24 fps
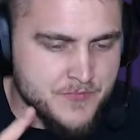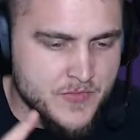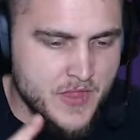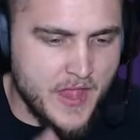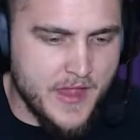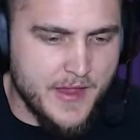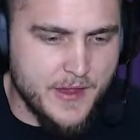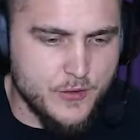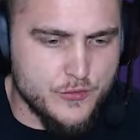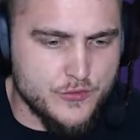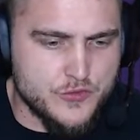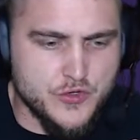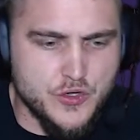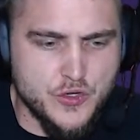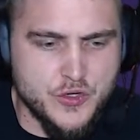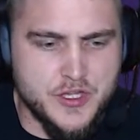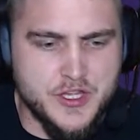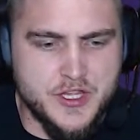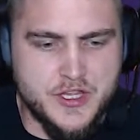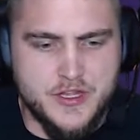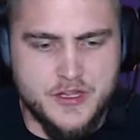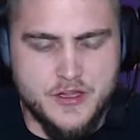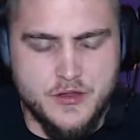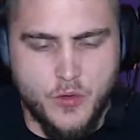Aeo's
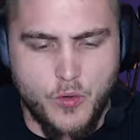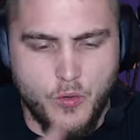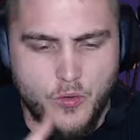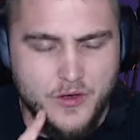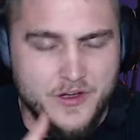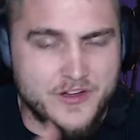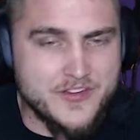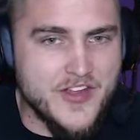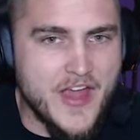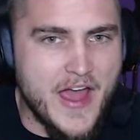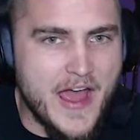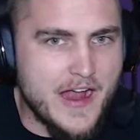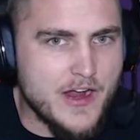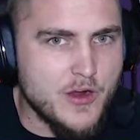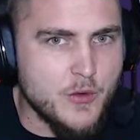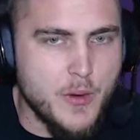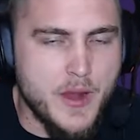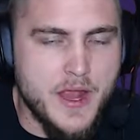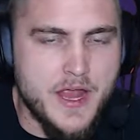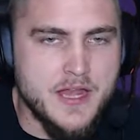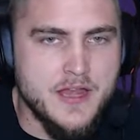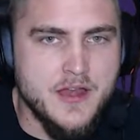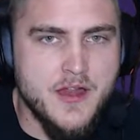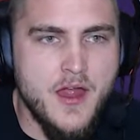Cookie or Attack
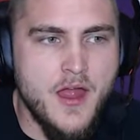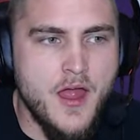Weight.